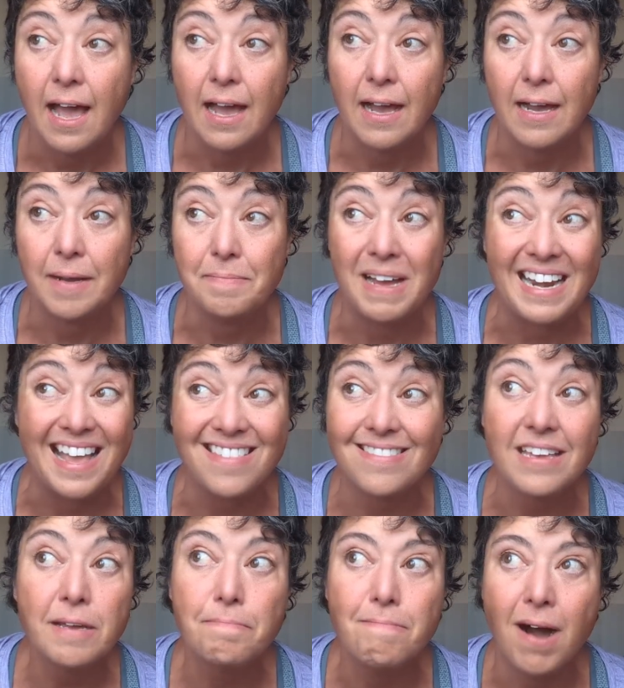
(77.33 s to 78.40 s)
And I
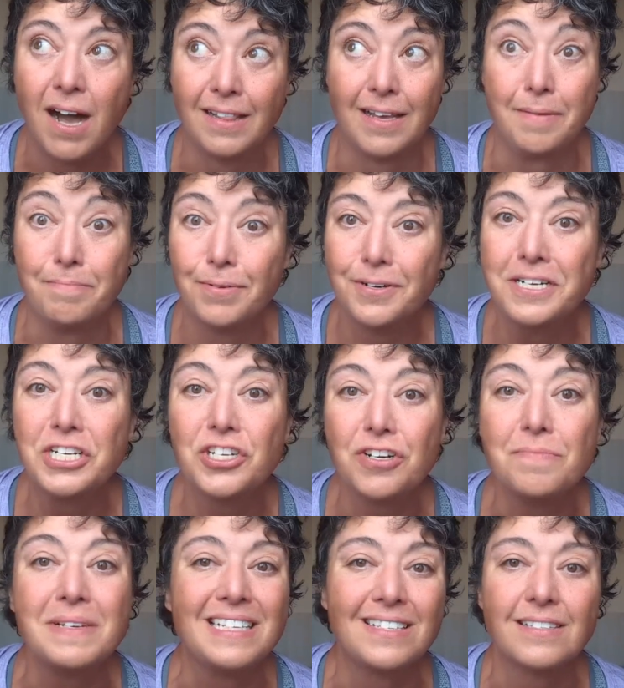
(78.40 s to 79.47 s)
think Mala, I'm pretty
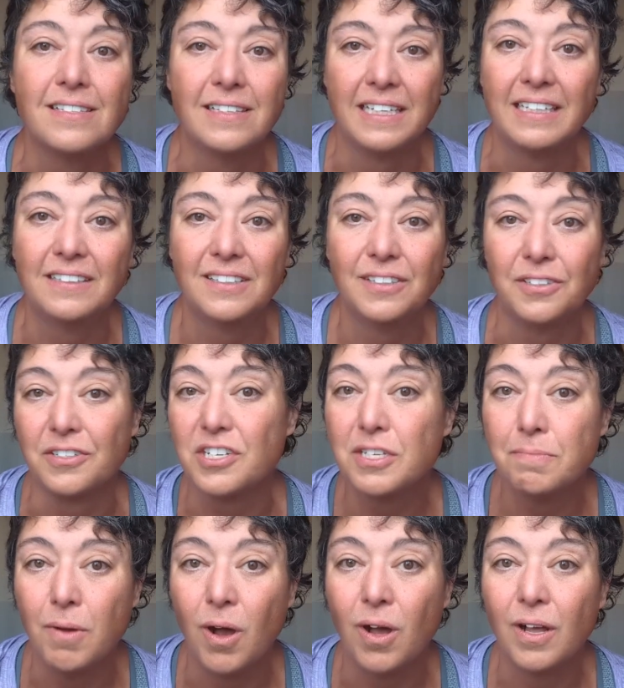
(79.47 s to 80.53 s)
sure, means little or
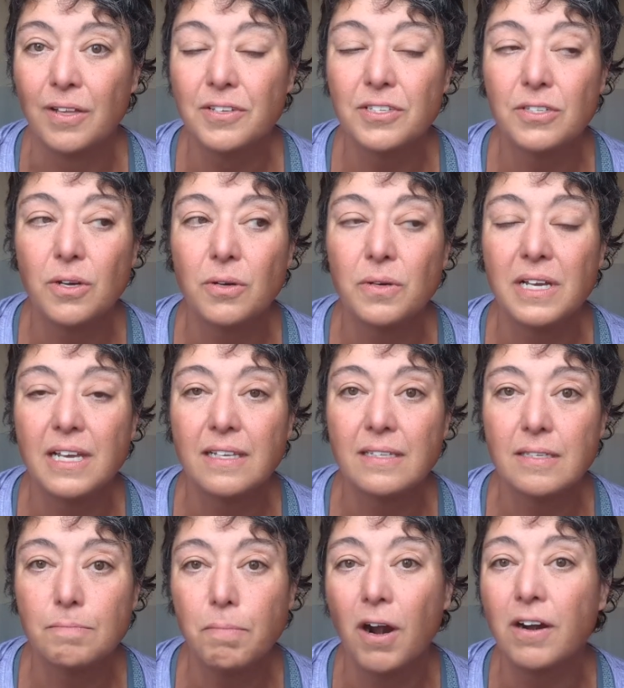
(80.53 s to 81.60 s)
small. So
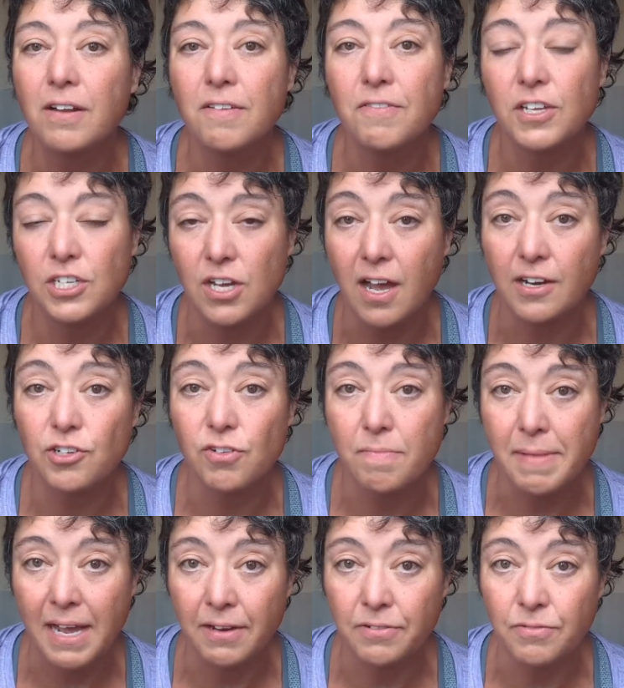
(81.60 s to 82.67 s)
it's part of the Tatra
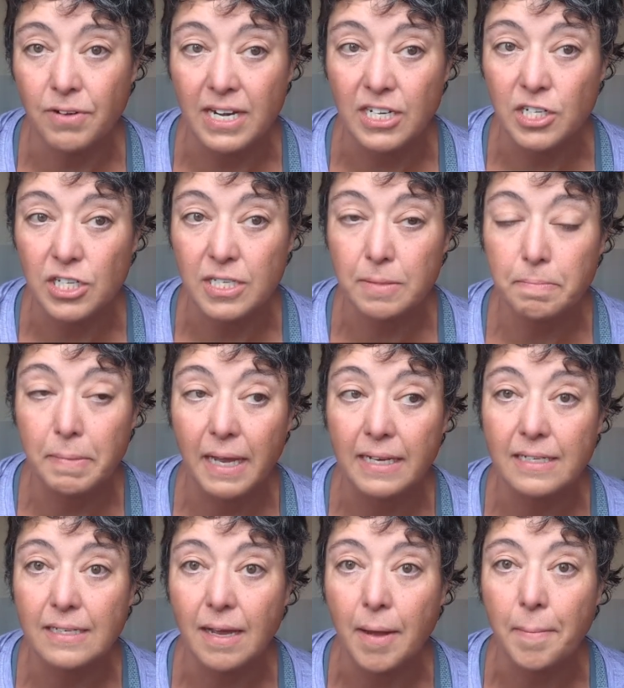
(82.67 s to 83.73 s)
mountain ranges,
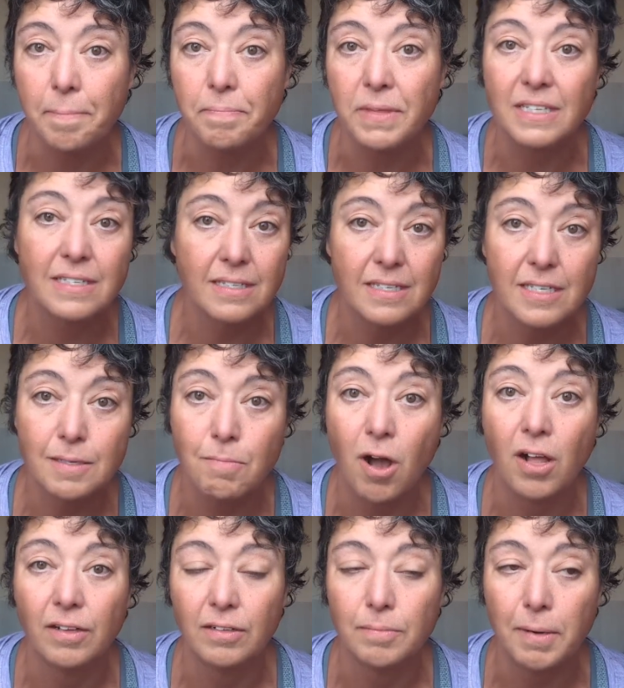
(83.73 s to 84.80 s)
but it's the
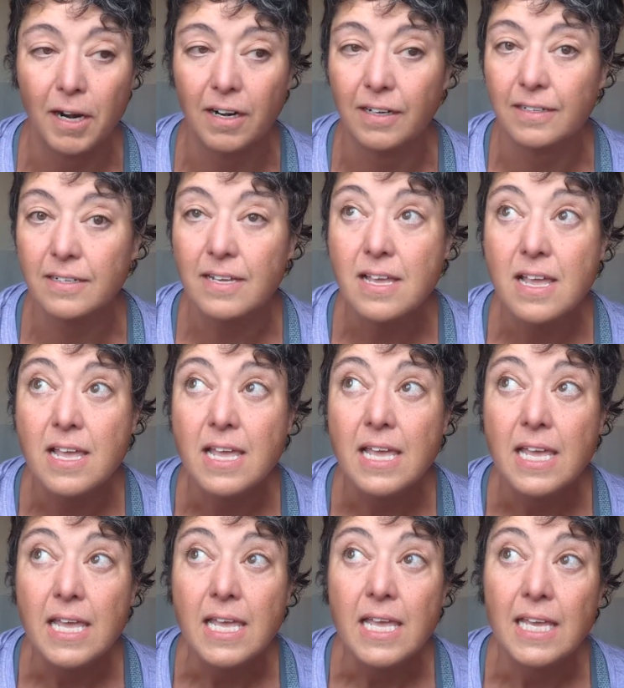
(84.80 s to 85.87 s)
smaller part
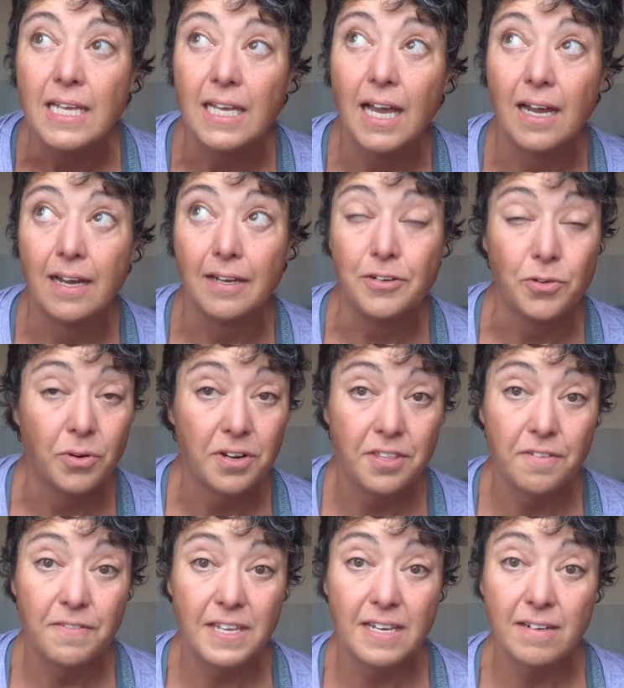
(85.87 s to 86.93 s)

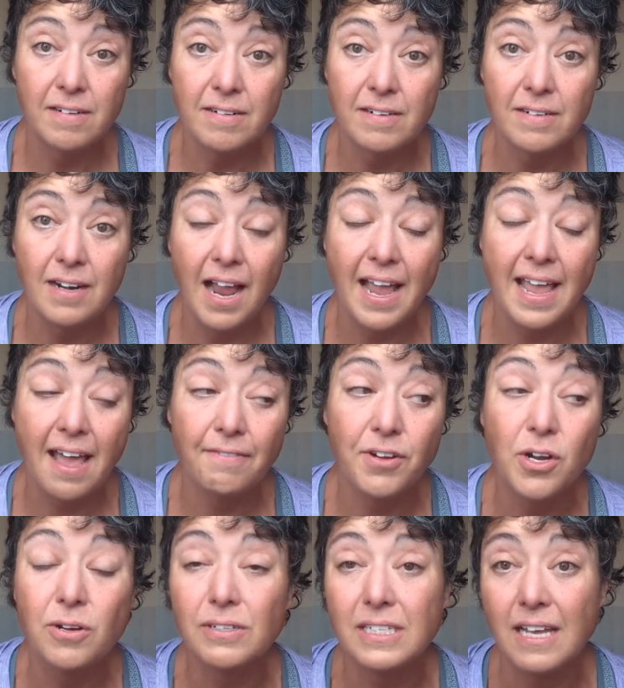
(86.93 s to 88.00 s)
north of here. I have
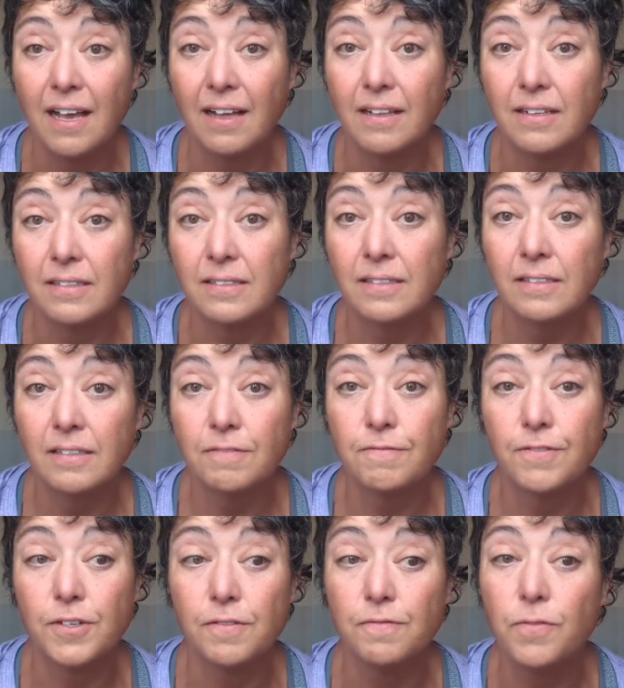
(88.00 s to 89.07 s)
a hotel
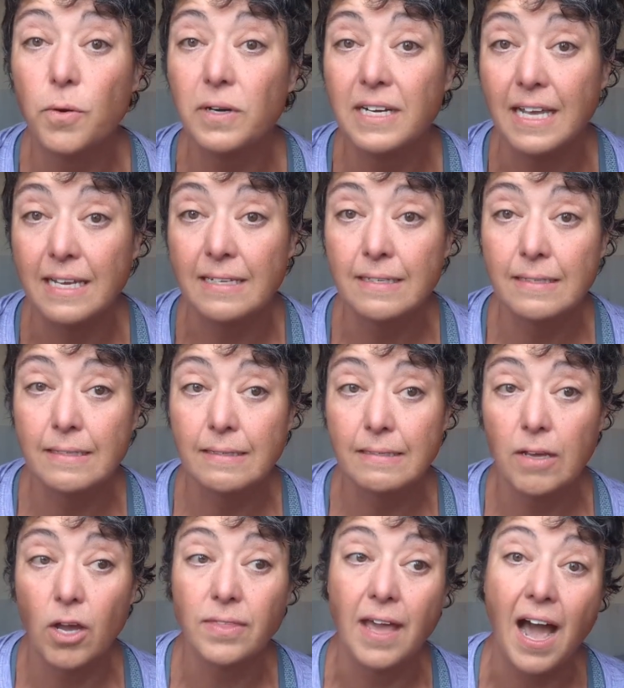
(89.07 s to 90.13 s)
for 4
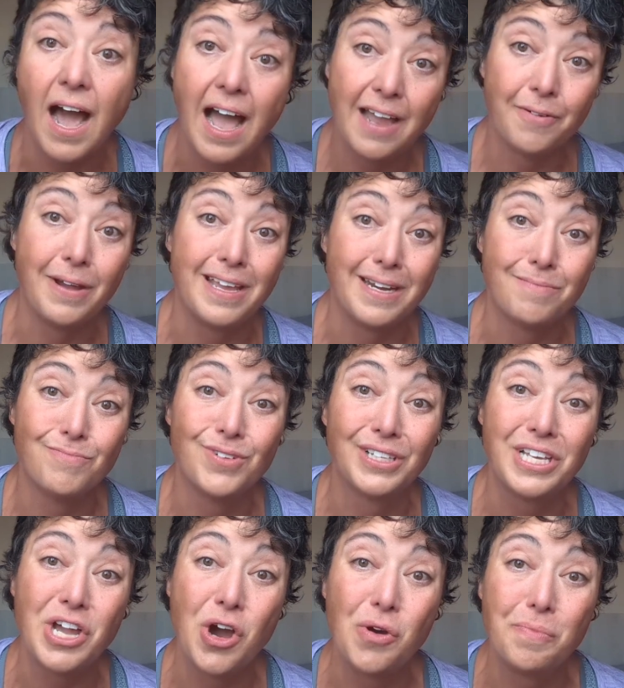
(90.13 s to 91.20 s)
days on the highway, and I'm
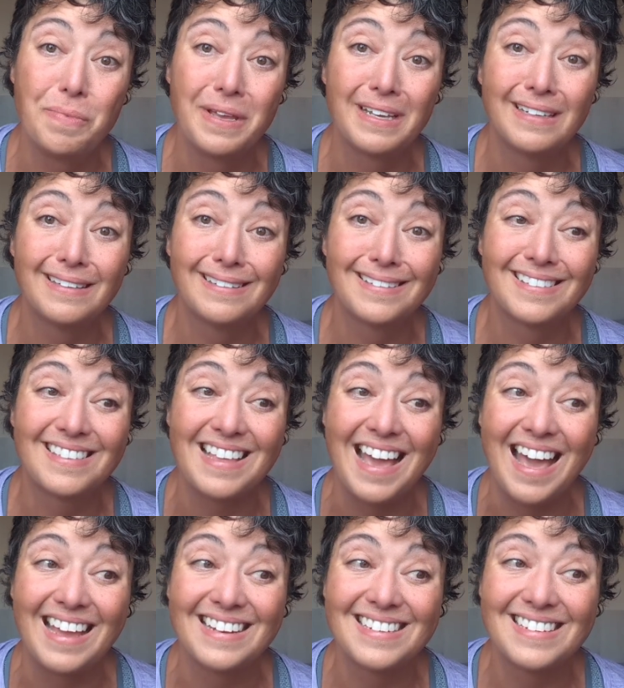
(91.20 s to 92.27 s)
really hoping
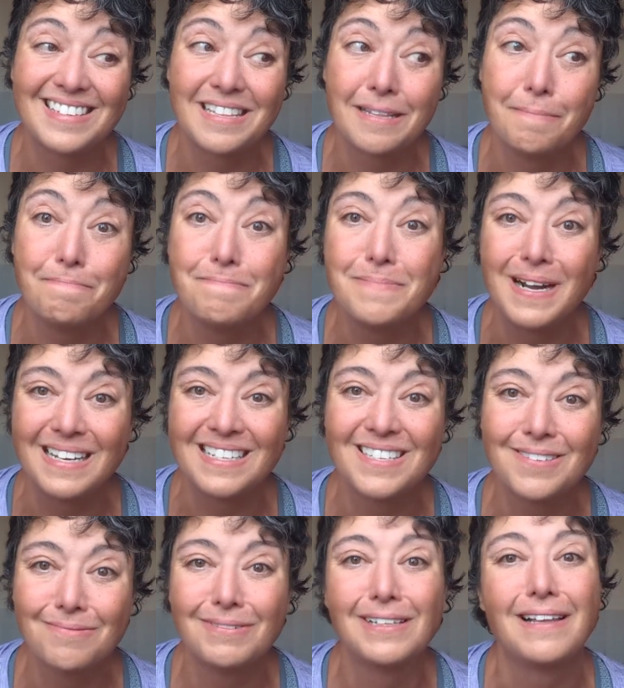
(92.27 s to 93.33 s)
that the
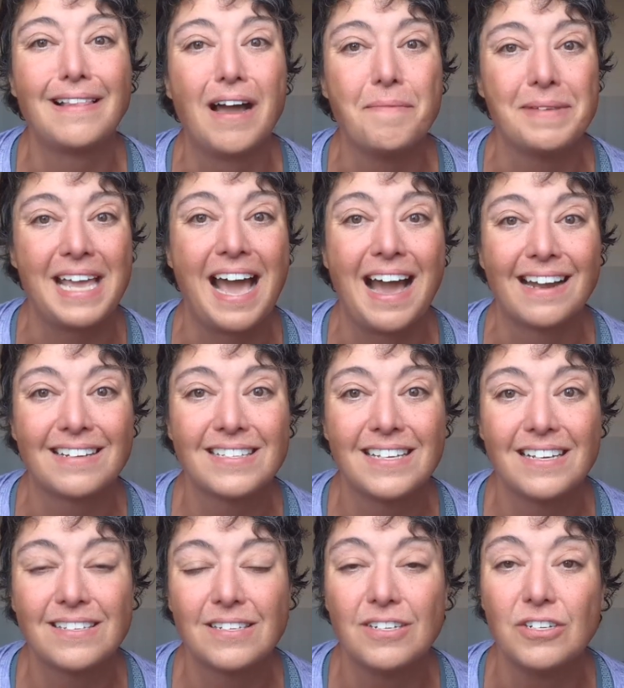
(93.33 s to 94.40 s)
bus will allow me
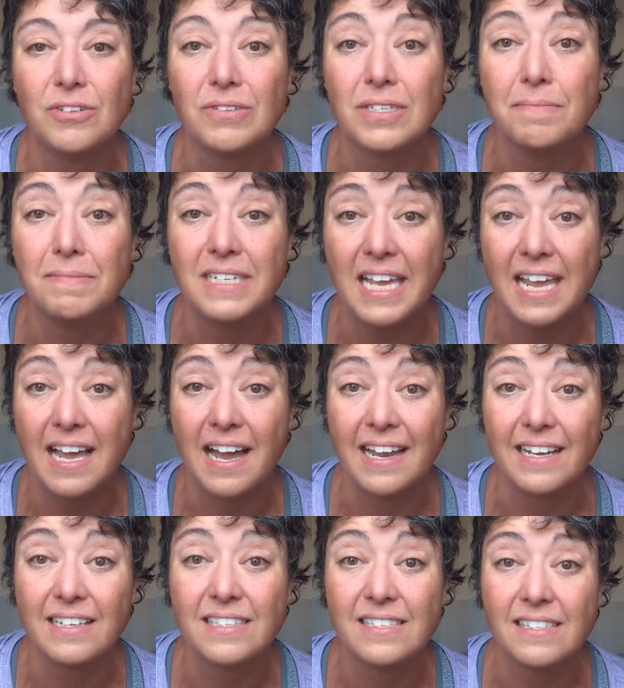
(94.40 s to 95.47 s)
access to do some day
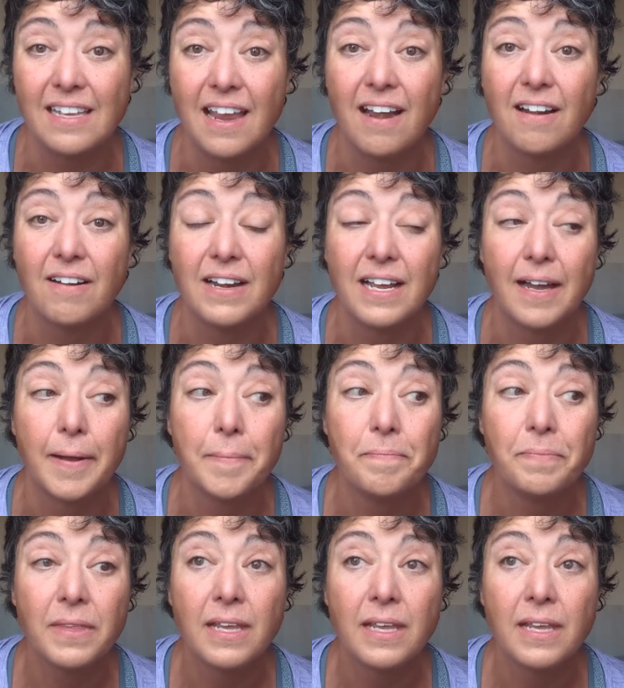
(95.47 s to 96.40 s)
hikes in the area.